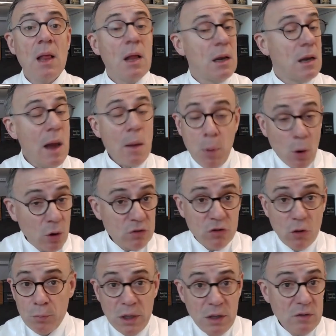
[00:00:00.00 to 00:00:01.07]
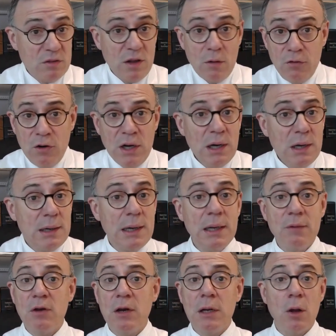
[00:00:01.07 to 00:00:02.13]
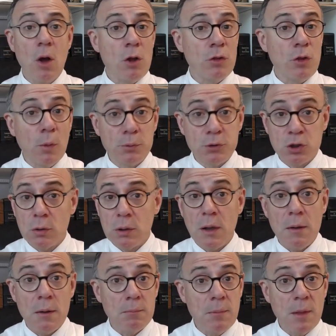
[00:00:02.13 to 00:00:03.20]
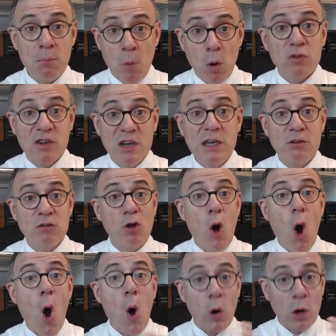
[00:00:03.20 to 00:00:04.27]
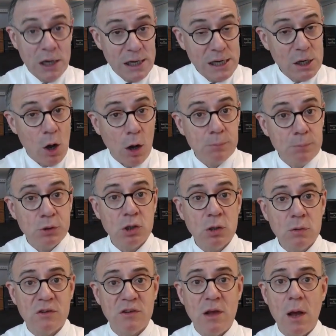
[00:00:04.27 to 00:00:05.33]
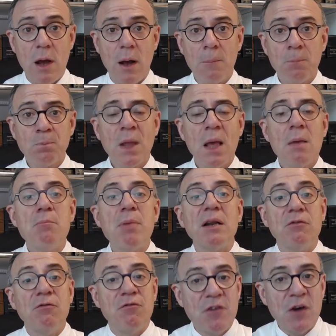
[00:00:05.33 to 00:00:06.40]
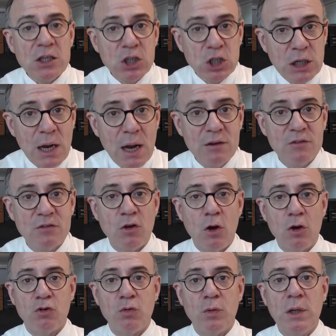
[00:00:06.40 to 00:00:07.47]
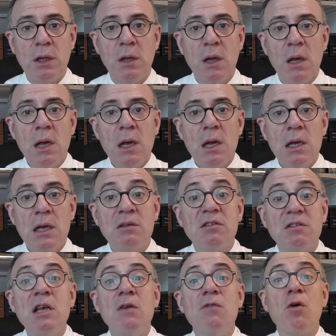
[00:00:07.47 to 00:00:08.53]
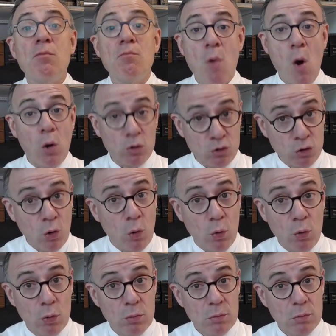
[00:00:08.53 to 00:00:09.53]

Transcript: Laparotomy is definitely an option, and eh, mostly the only option there. But vaginal surgery is even more so.